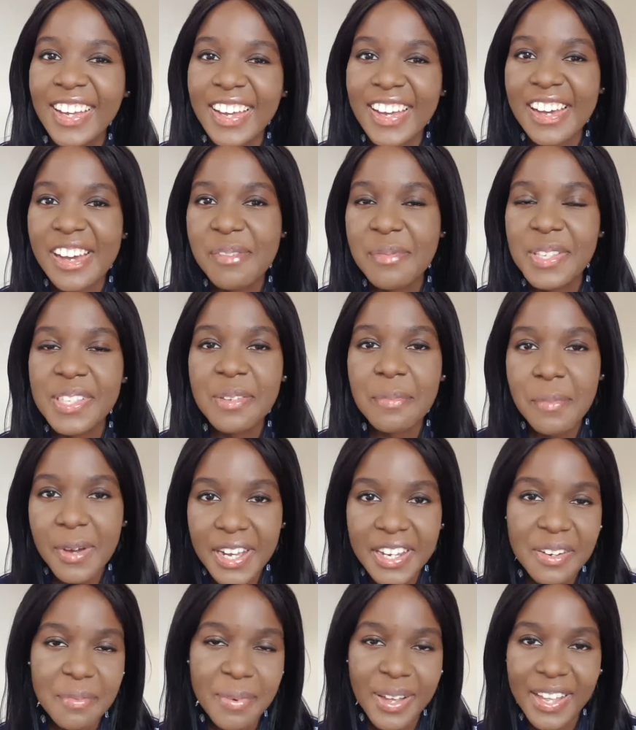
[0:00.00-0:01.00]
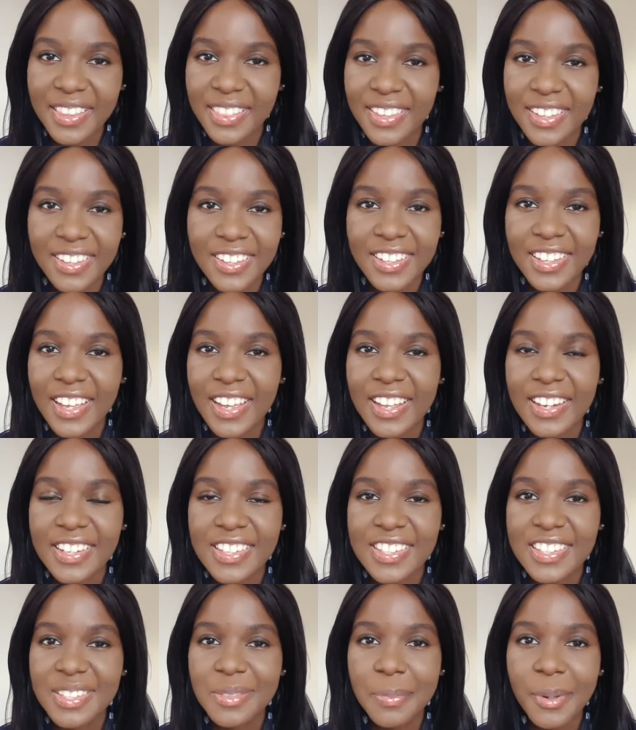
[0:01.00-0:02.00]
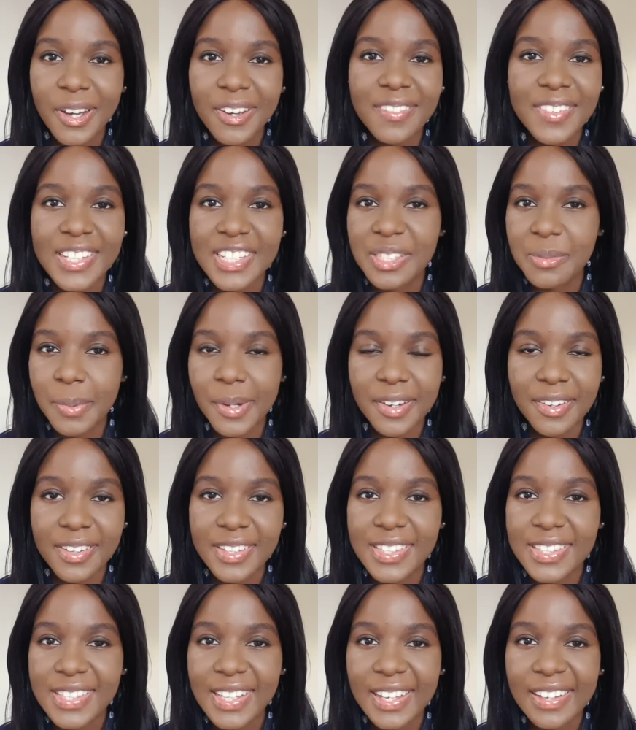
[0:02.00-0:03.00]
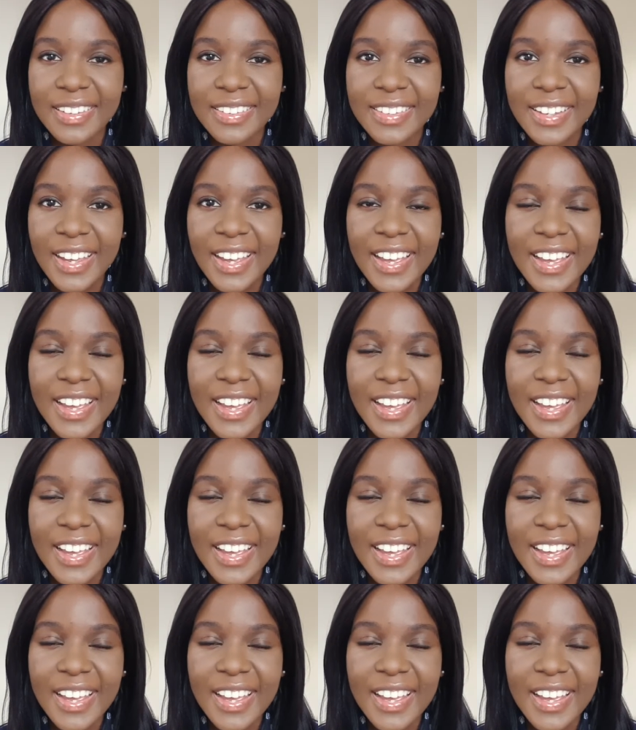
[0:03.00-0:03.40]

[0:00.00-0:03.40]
Um, it's a minor bad thing again. It's just part of the experience and